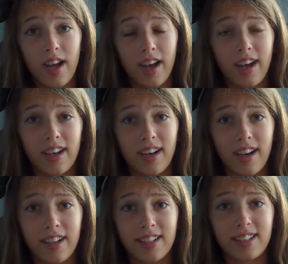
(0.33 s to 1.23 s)
Hey
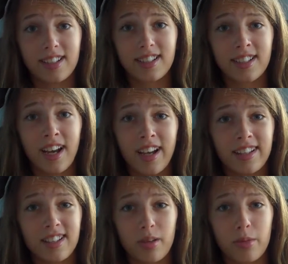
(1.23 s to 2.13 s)
guys, it's
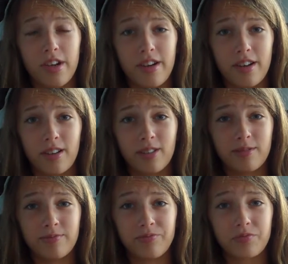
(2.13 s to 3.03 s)
Summer here
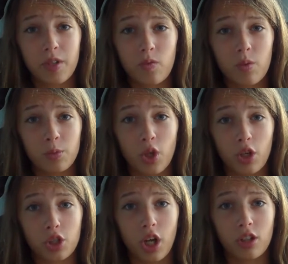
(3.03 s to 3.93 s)
from Dark
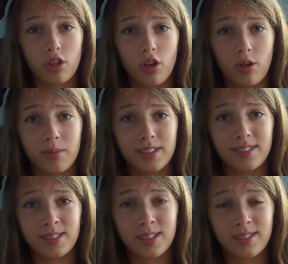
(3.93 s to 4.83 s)
Chocolate
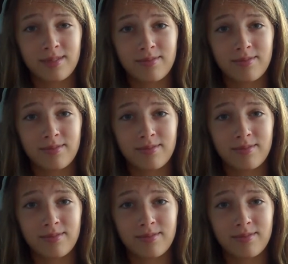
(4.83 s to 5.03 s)
Almonds.